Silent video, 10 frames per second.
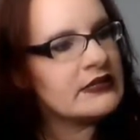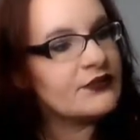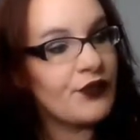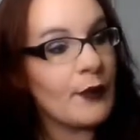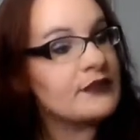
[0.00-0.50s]

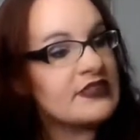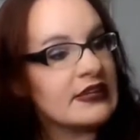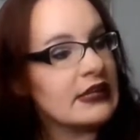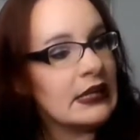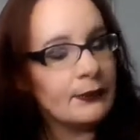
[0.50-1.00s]
from
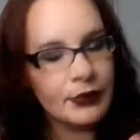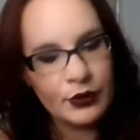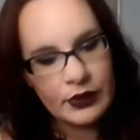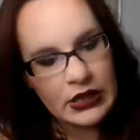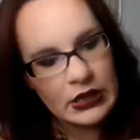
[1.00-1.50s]
Teeny
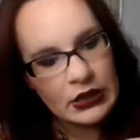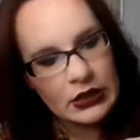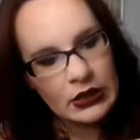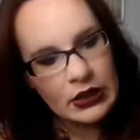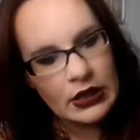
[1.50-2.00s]
Beauty.
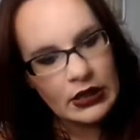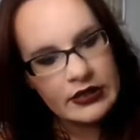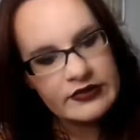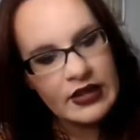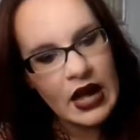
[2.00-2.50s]
It
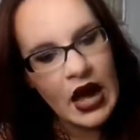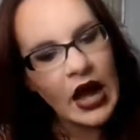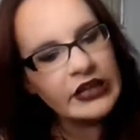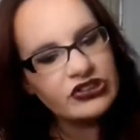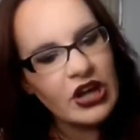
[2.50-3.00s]
is an
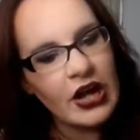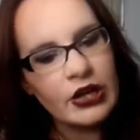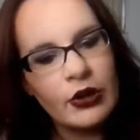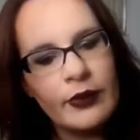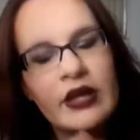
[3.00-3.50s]

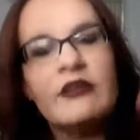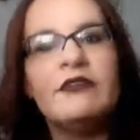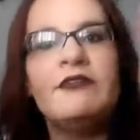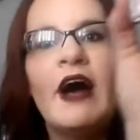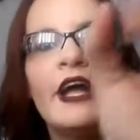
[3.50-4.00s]
eyeshadow in
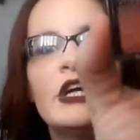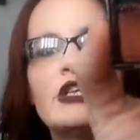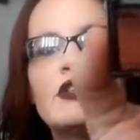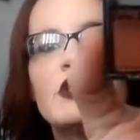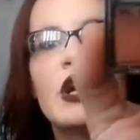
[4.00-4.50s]

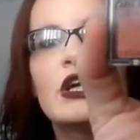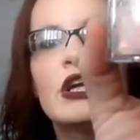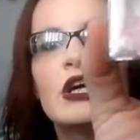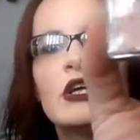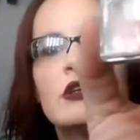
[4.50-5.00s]

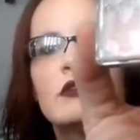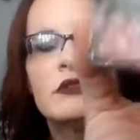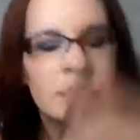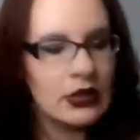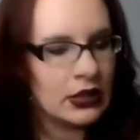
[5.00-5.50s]
Firestarter.
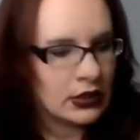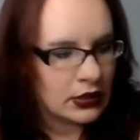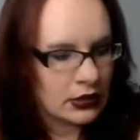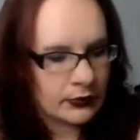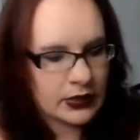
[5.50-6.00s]

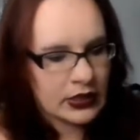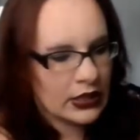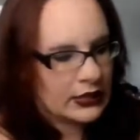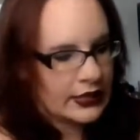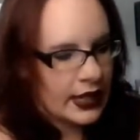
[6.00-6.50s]
Let me
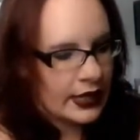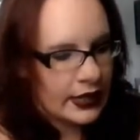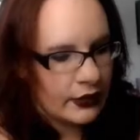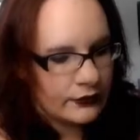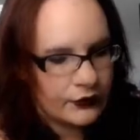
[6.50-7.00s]
get that
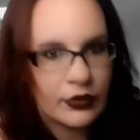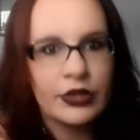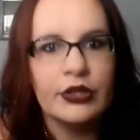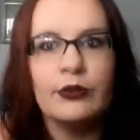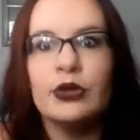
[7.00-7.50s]
out for
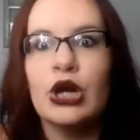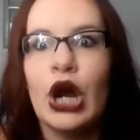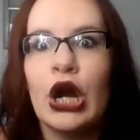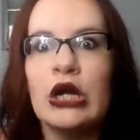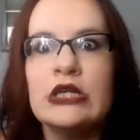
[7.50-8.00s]
you
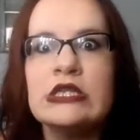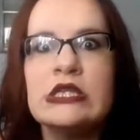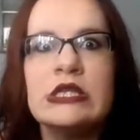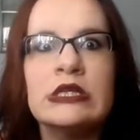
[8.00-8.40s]
girls.